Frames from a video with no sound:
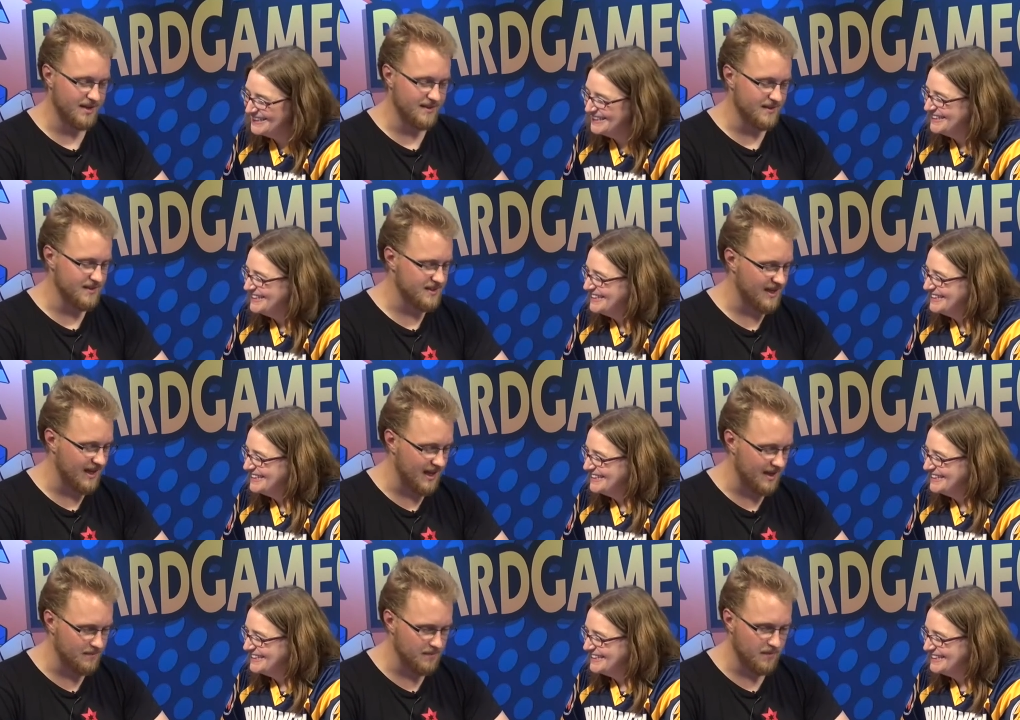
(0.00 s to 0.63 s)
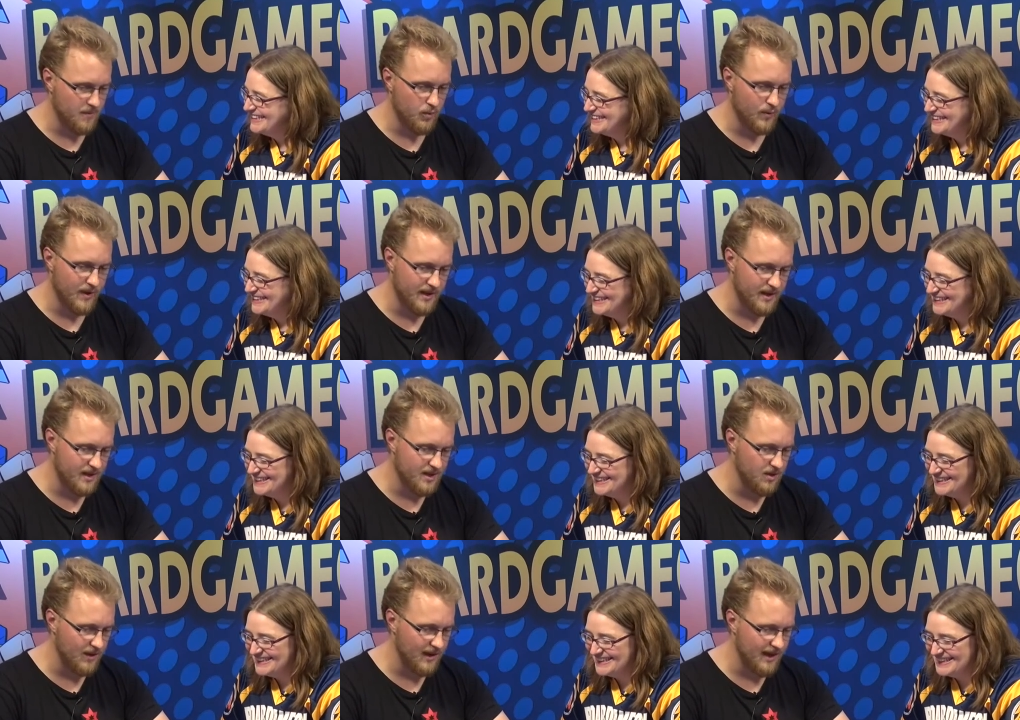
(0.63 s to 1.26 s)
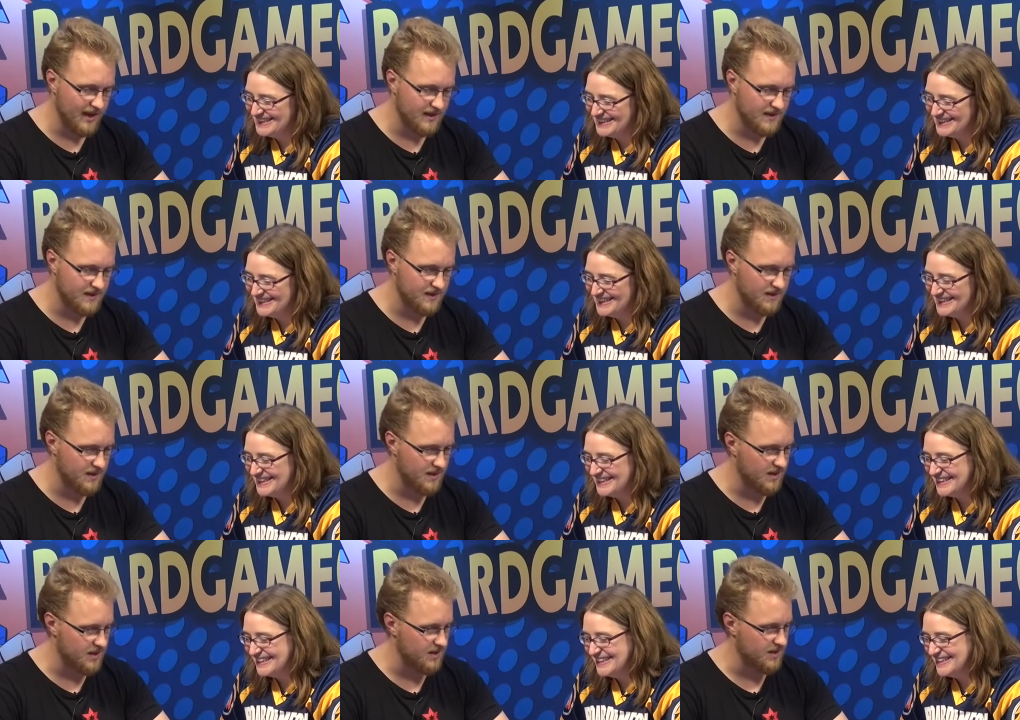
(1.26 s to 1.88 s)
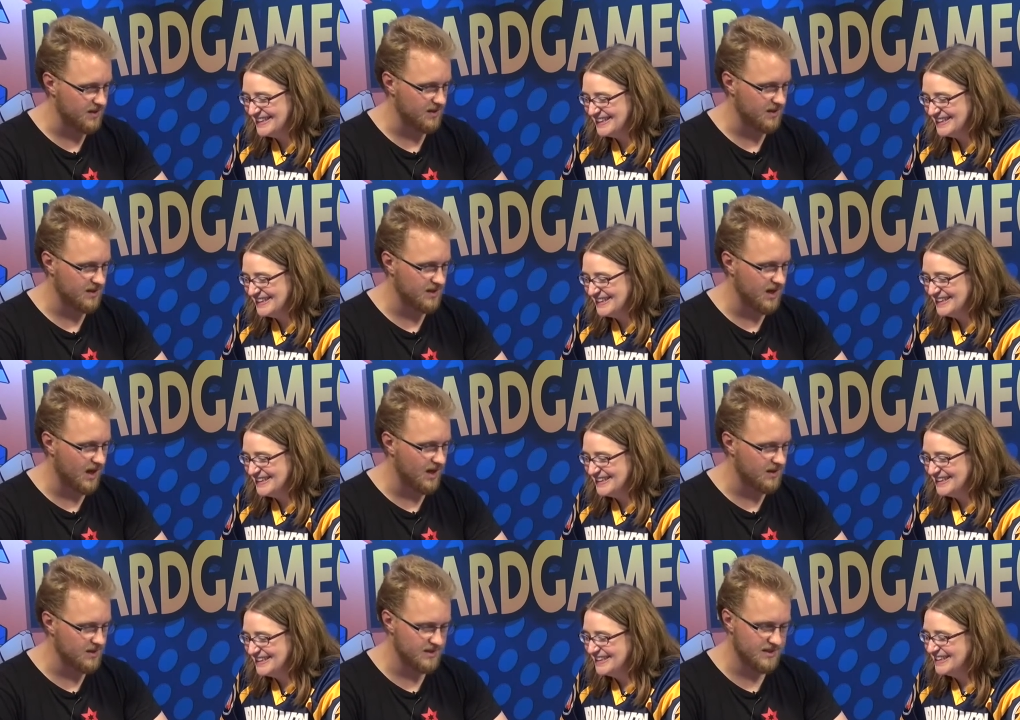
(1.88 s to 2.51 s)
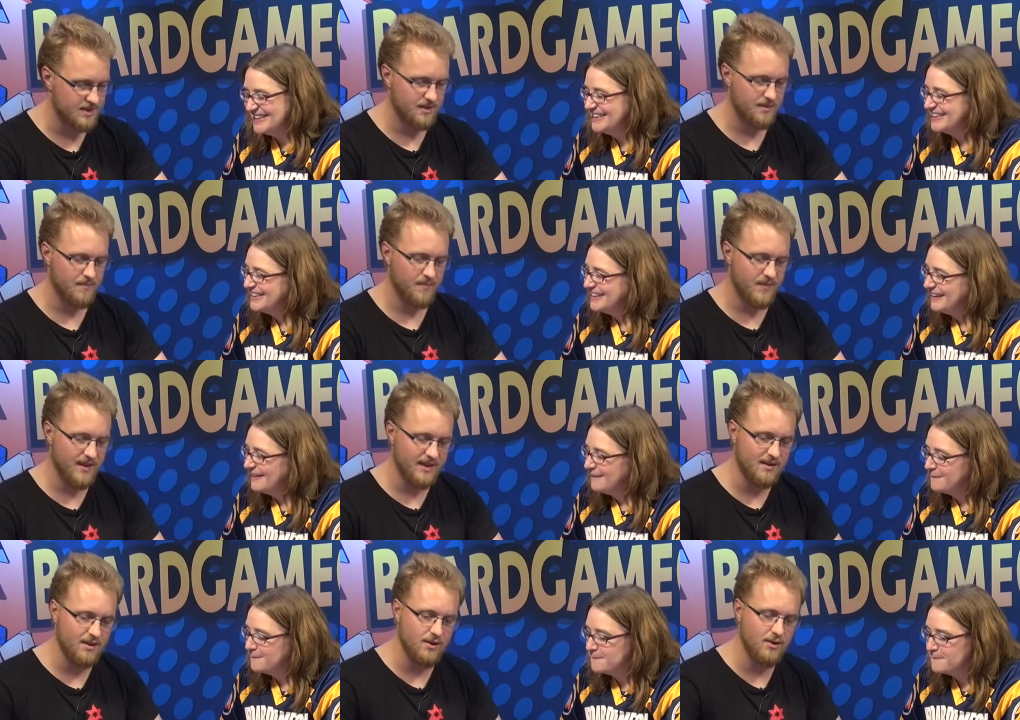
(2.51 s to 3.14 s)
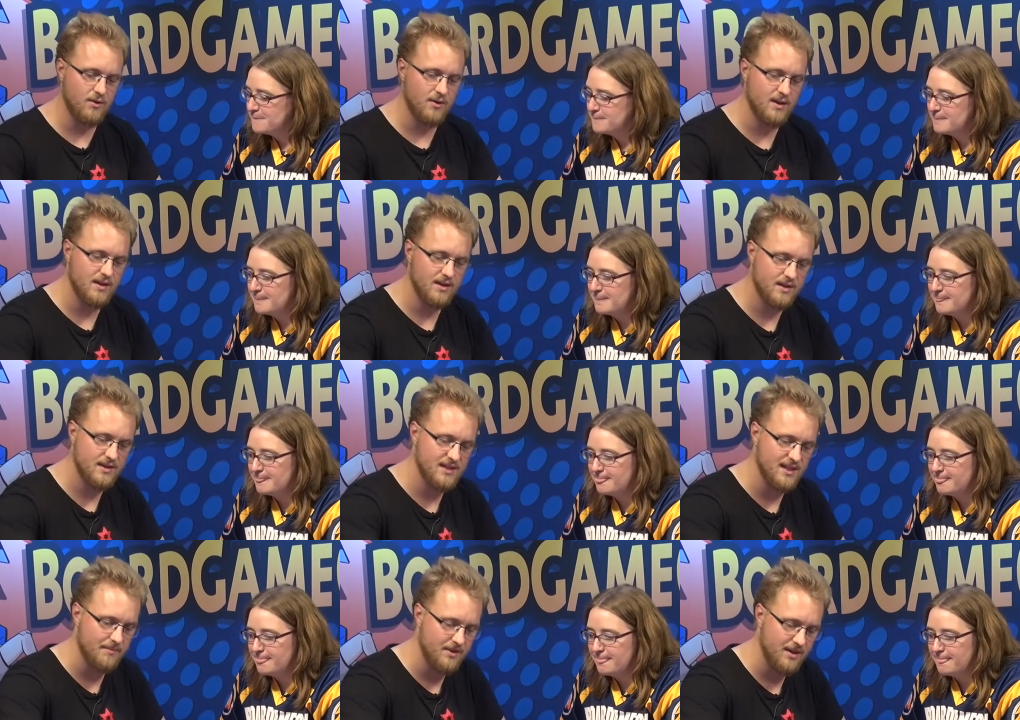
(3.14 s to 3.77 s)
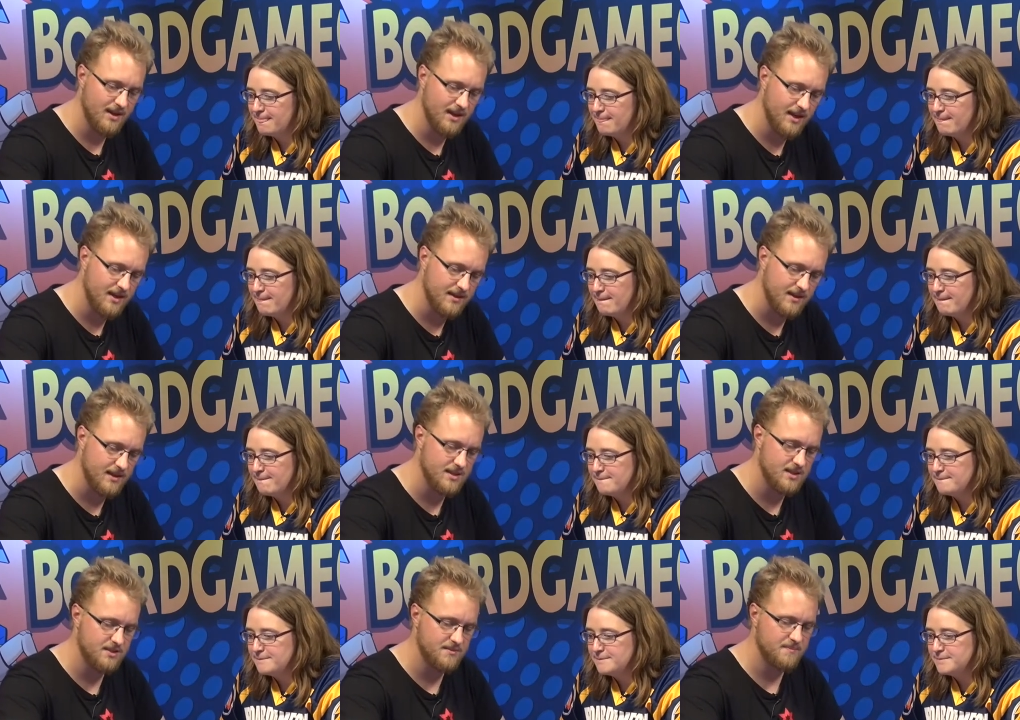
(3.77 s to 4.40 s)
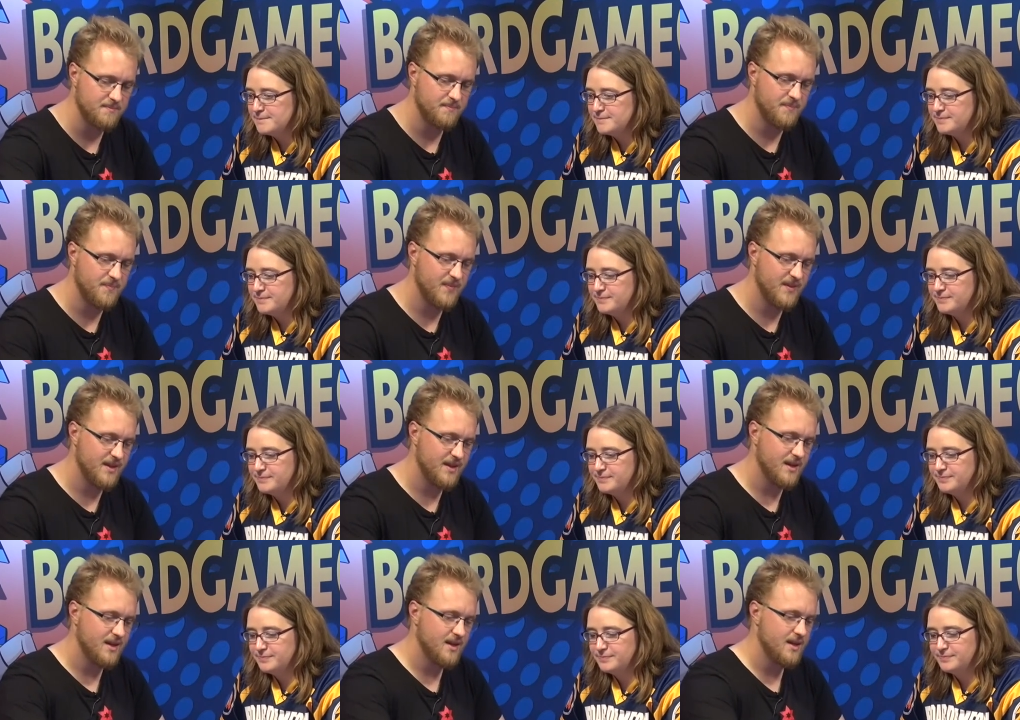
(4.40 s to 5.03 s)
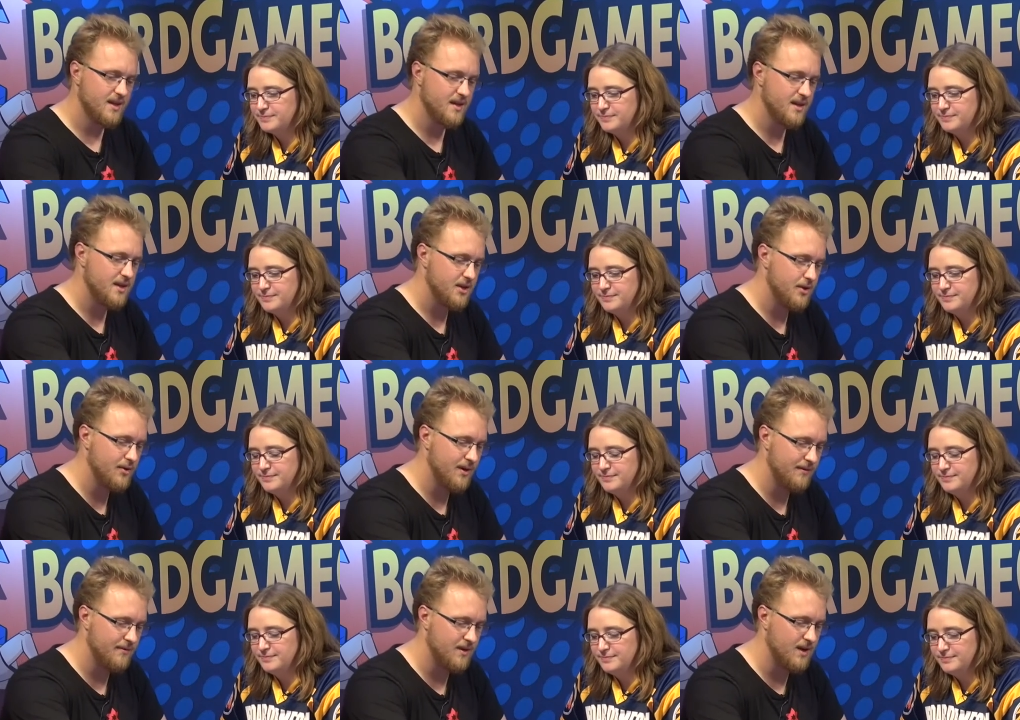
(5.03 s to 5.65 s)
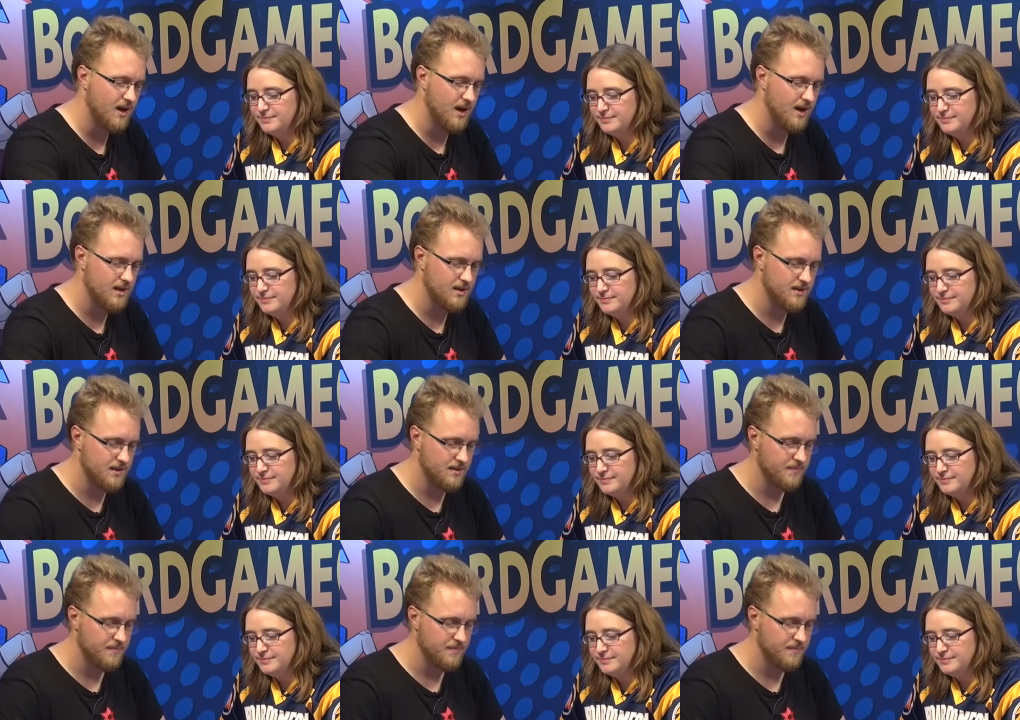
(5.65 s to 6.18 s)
Speaker 1: in this game we collect cards that look something like this. You have a card